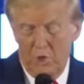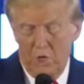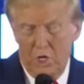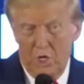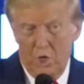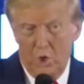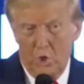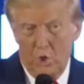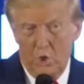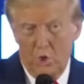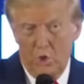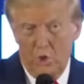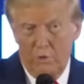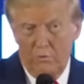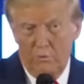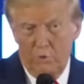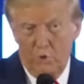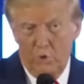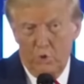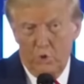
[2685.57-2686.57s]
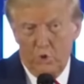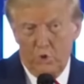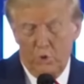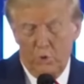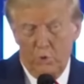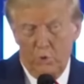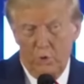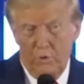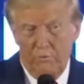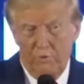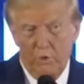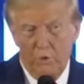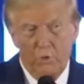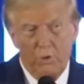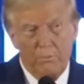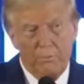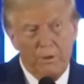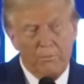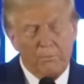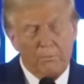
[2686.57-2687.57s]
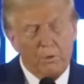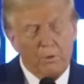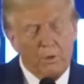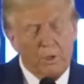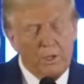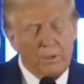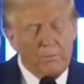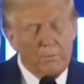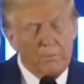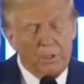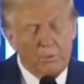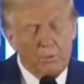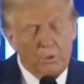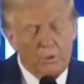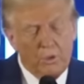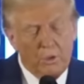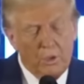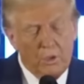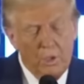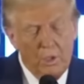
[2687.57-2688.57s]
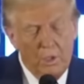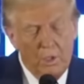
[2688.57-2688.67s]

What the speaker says: Jong-un of North Korea, if you remember when I met with